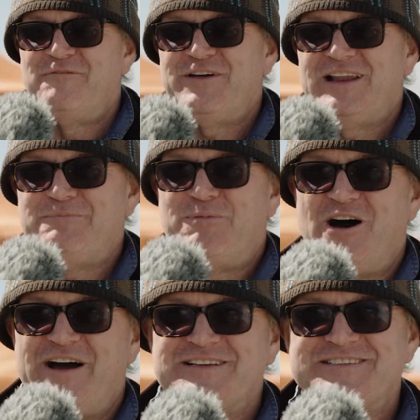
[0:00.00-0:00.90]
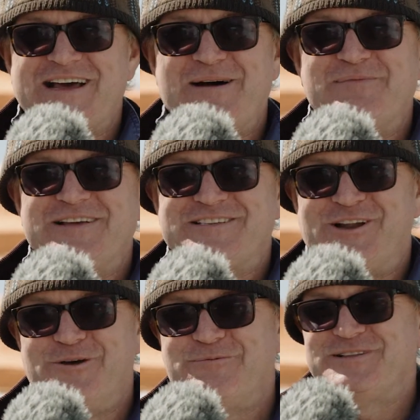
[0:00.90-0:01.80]
I'm fairly biased, it's
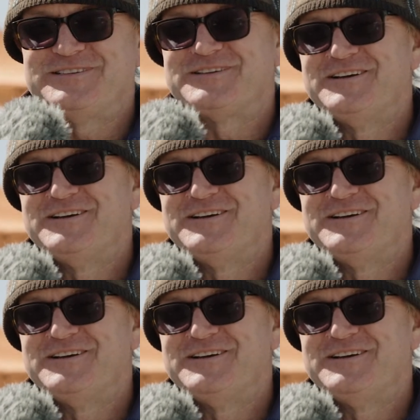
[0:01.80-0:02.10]
lupins.